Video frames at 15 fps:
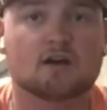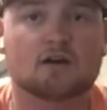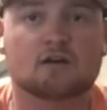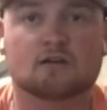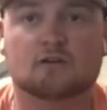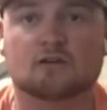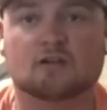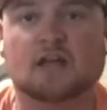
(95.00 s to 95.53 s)

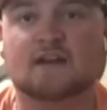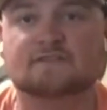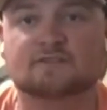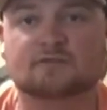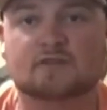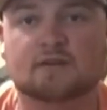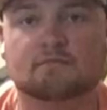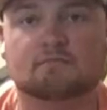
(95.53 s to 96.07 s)
or live
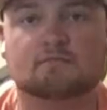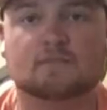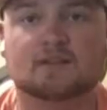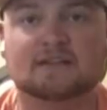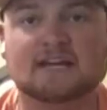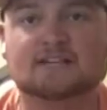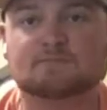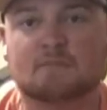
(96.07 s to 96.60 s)
shrimp,
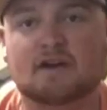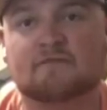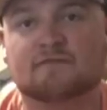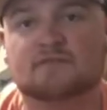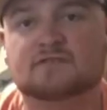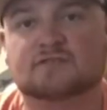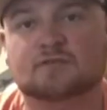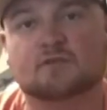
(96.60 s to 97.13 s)
that's my
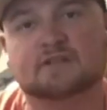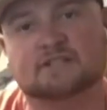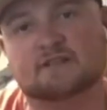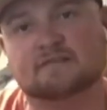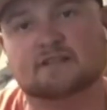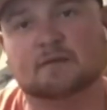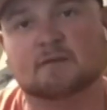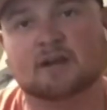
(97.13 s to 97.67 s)
first choice every
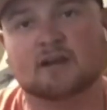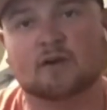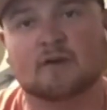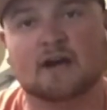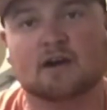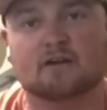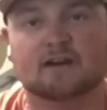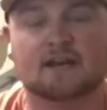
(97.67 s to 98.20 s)
time I go
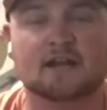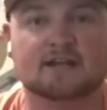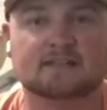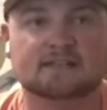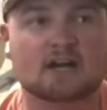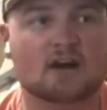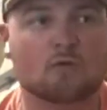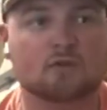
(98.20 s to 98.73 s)
out. And
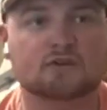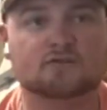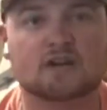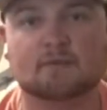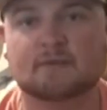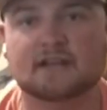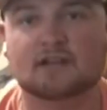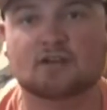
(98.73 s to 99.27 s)
because I want to try to
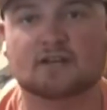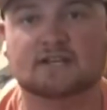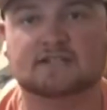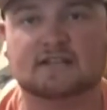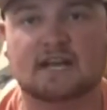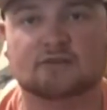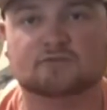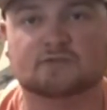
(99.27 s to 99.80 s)
make it look as
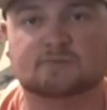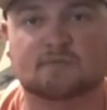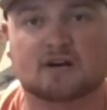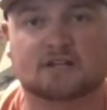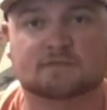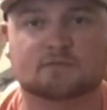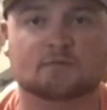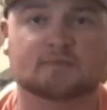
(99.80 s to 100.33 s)
natural as
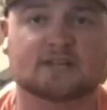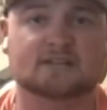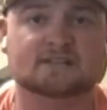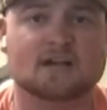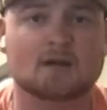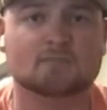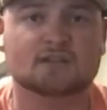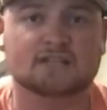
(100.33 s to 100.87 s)
possible, because
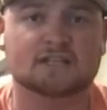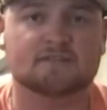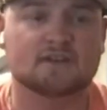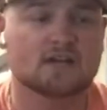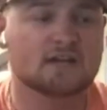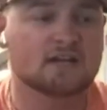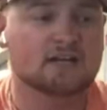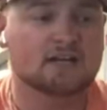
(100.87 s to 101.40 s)
I believe
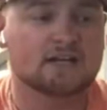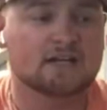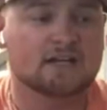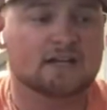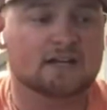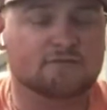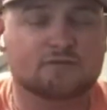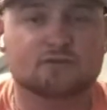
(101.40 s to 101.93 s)

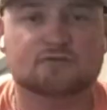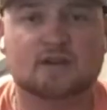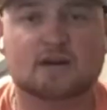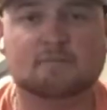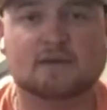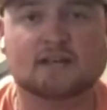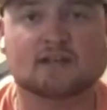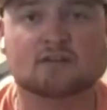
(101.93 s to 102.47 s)
if you try to
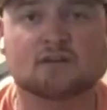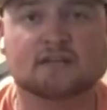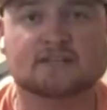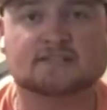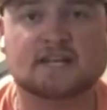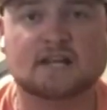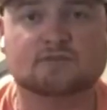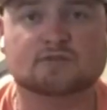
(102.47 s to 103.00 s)
make it look
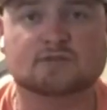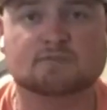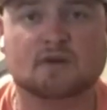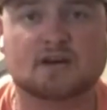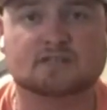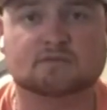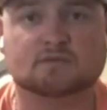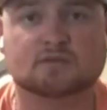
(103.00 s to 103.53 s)
as natural as
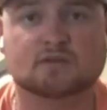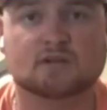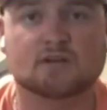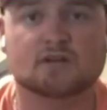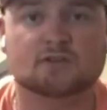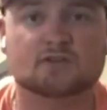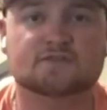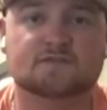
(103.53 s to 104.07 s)
possible,
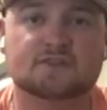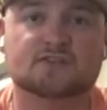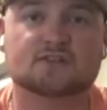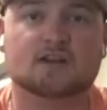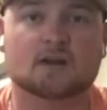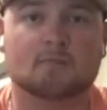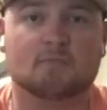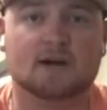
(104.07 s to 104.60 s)
those fish are
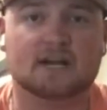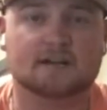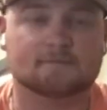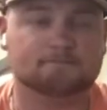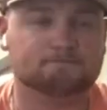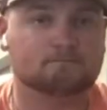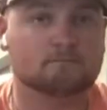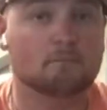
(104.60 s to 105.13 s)
going to bite.
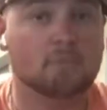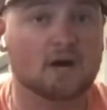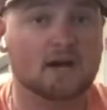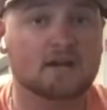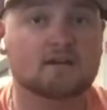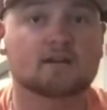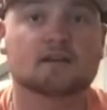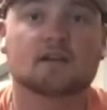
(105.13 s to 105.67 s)

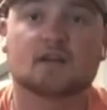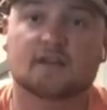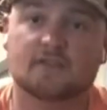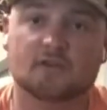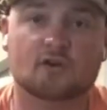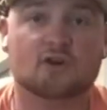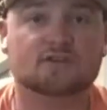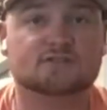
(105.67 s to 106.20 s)
But
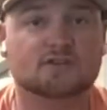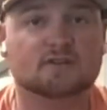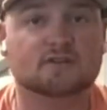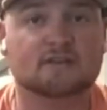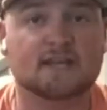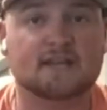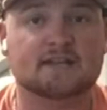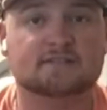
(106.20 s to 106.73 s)
there are
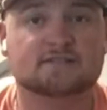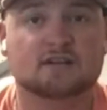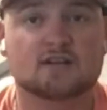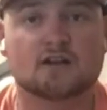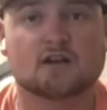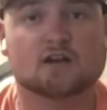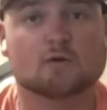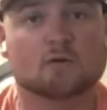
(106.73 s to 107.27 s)
certain days
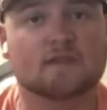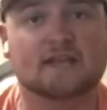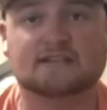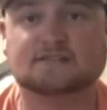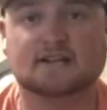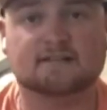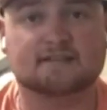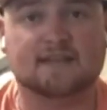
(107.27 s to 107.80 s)
where
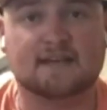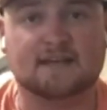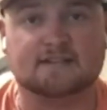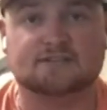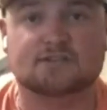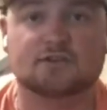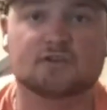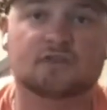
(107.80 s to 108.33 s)
that's not the case.
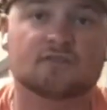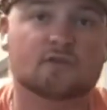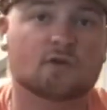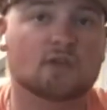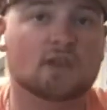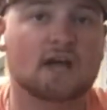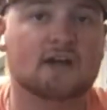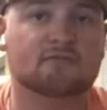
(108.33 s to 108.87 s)
You can throw a
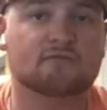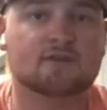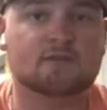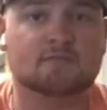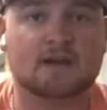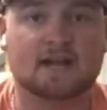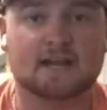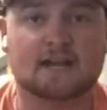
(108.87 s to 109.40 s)
live
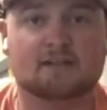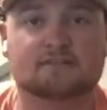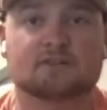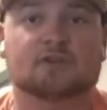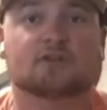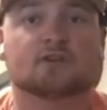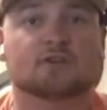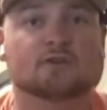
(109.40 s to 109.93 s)
greenback out there,
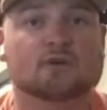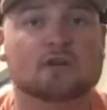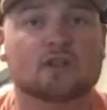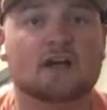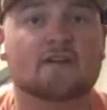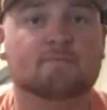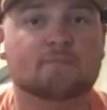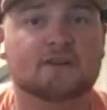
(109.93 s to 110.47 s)
you can throw a
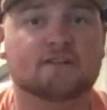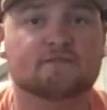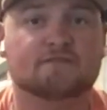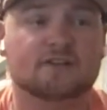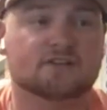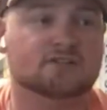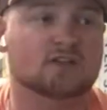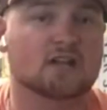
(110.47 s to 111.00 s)
live
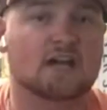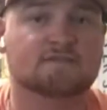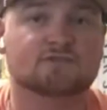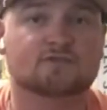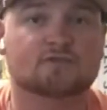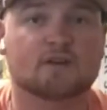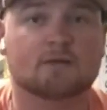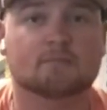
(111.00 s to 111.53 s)
pinfish, a live
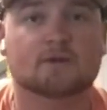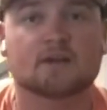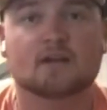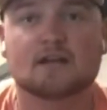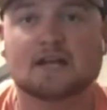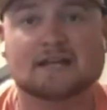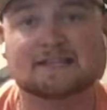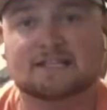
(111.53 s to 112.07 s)
shrimp,
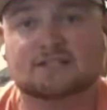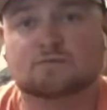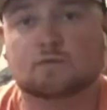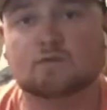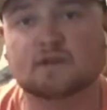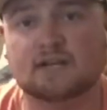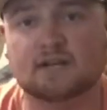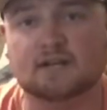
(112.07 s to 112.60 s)
and they just
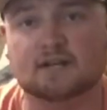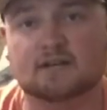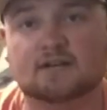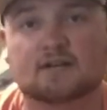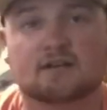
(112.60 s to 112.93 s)
won't eat it.